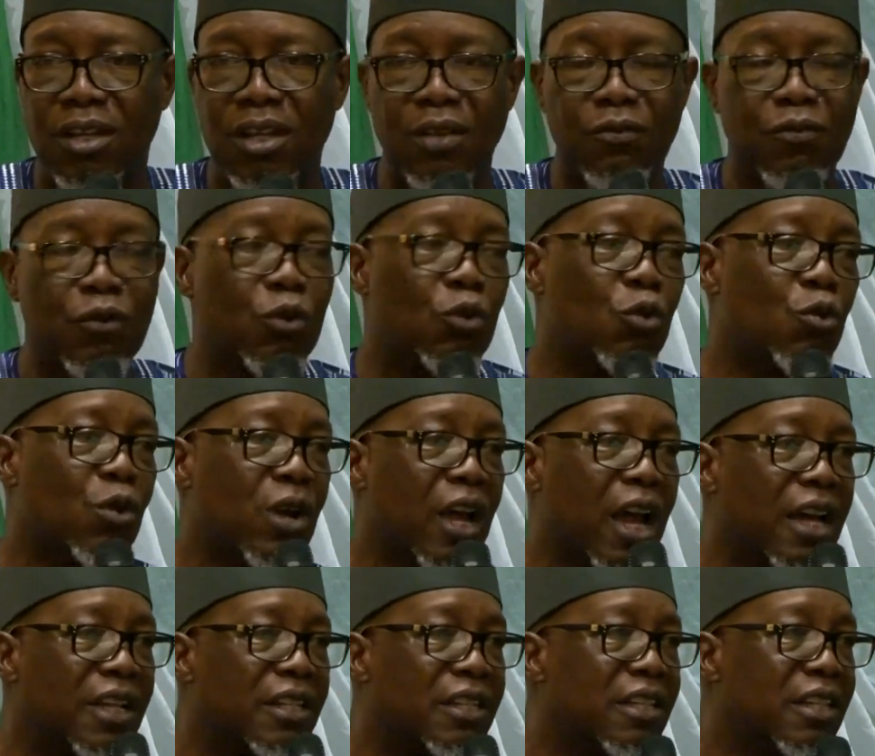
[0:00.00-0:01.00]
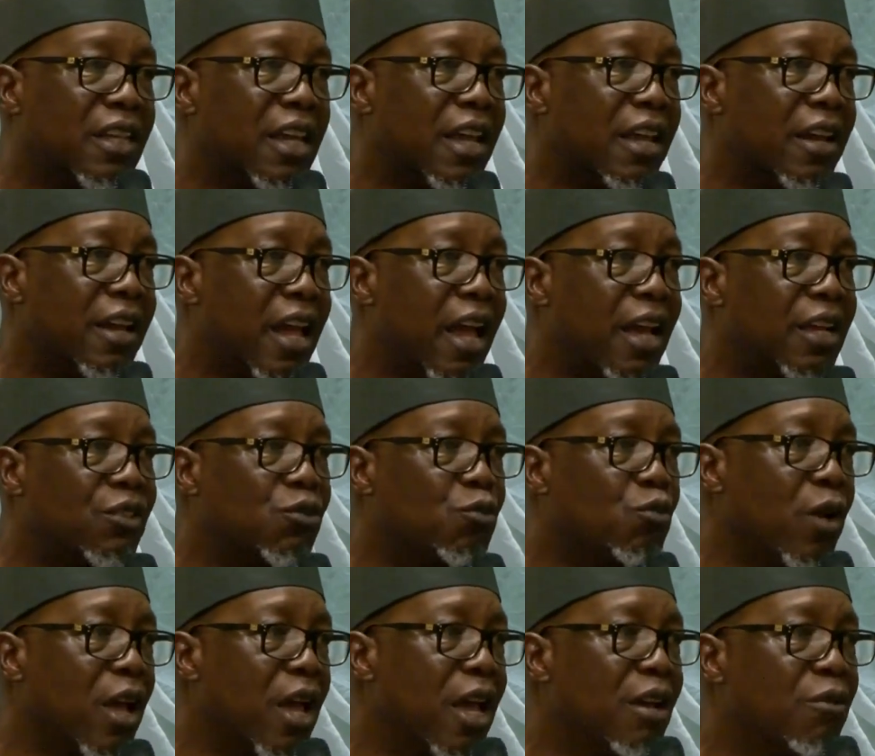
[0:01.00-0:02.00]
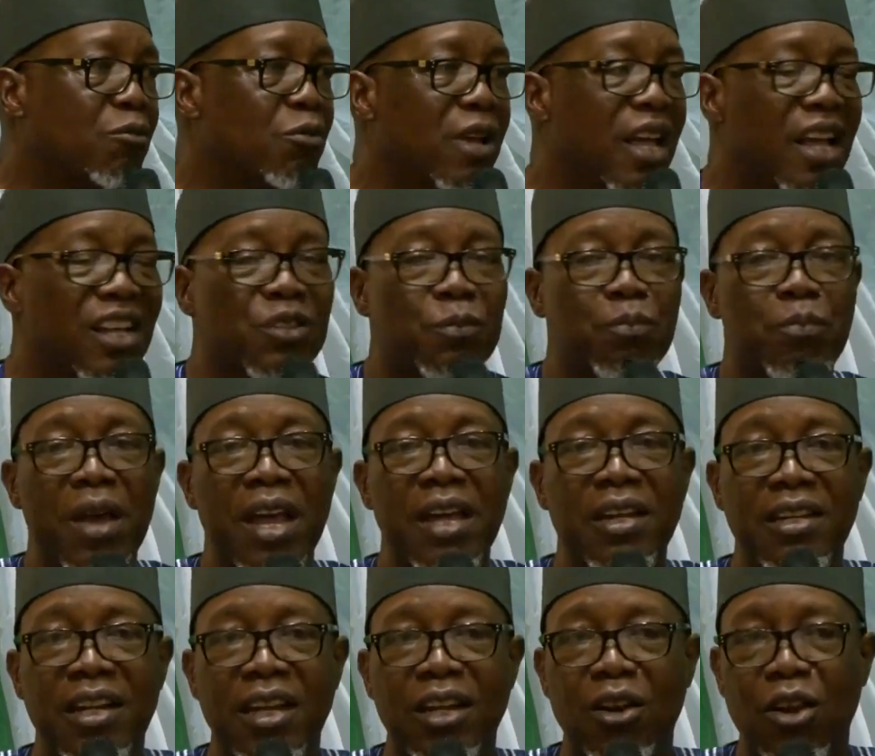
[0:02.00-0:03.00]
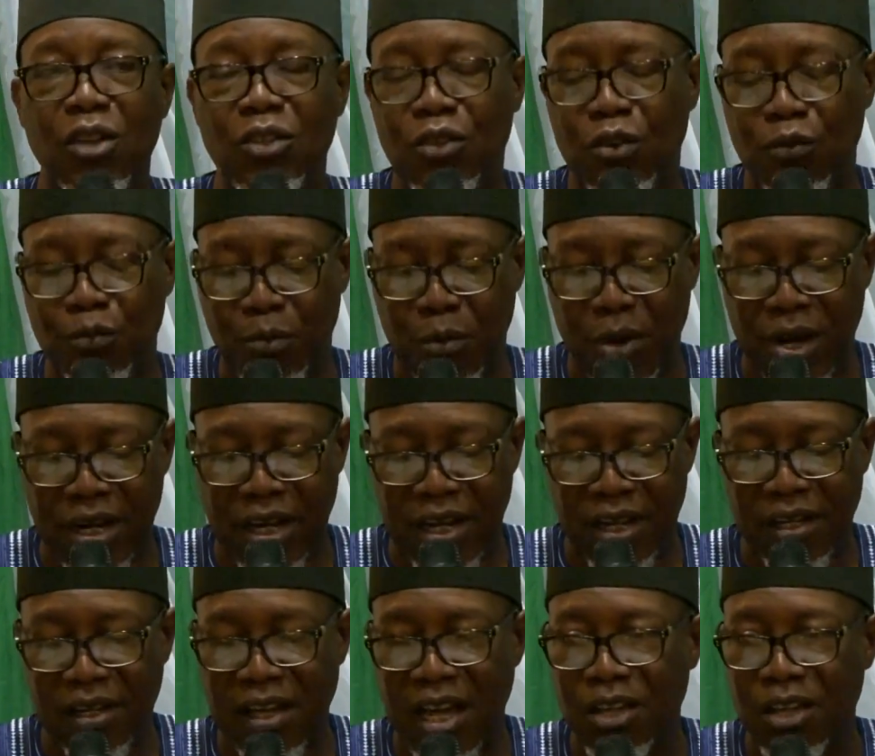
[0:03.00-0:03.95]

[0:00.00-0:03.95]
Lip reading: If you look at areas where we expend a lot of money